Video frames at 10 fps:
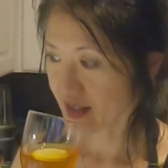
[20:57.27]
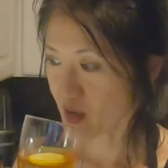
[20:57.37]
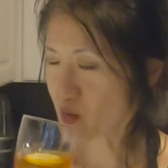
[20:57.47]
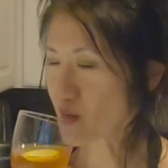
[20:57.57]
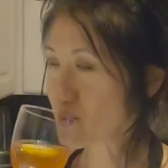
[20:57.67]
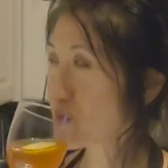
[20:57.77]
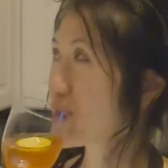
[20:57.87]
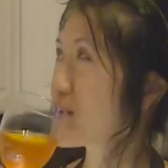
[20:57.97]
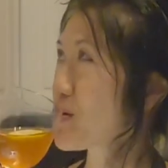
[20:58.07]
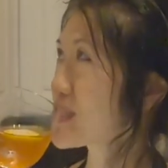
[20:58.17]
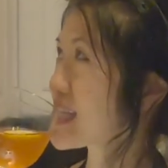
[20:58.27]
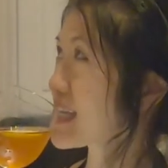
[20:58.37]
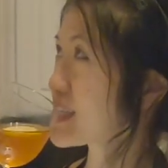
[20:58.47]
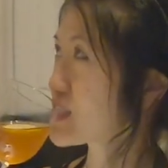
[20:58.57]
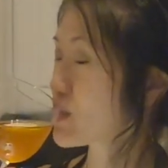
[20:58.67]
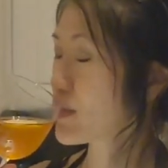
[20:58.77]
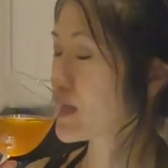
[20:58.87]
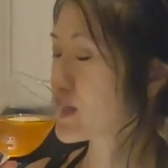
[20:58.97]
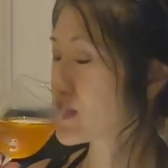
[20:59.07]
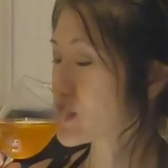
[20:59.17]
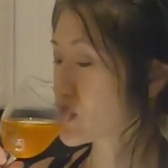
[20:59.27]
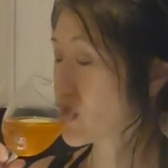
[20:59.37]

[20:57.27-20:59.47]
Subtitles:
Oh, 20 more seconds. Oh my goodness.